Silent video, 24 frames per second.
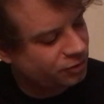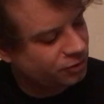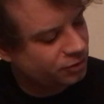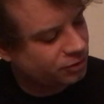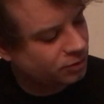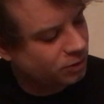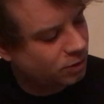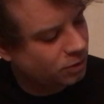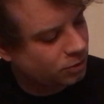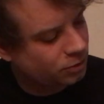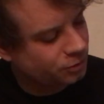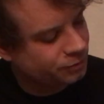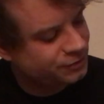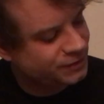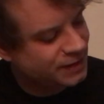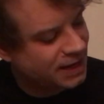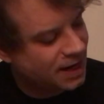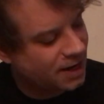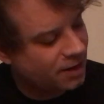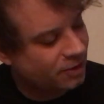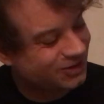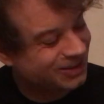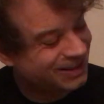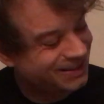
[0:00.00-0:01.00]
to hold
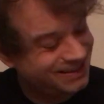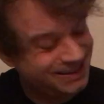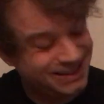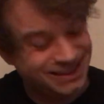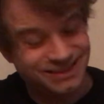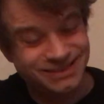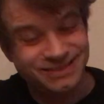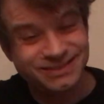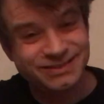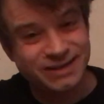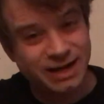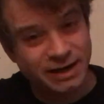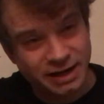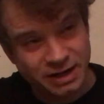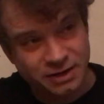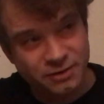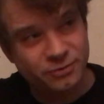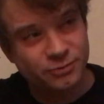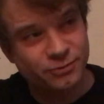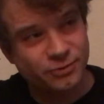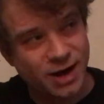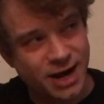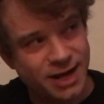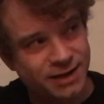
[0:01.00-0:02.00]
down the
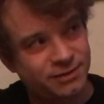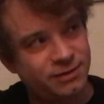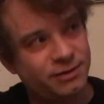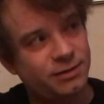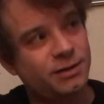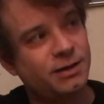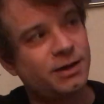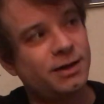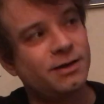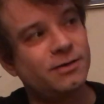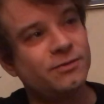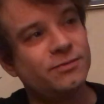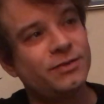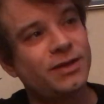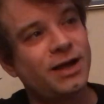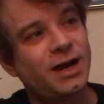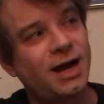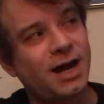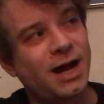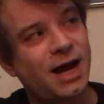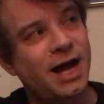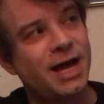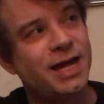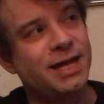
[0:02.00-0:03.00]
2nd fret of the
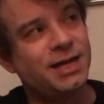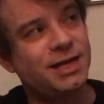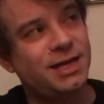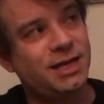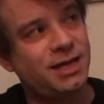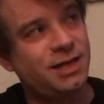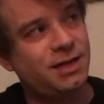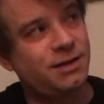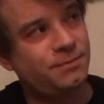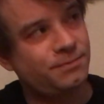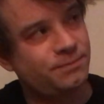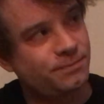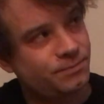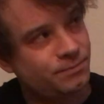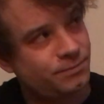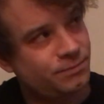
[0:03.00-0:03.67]
high E,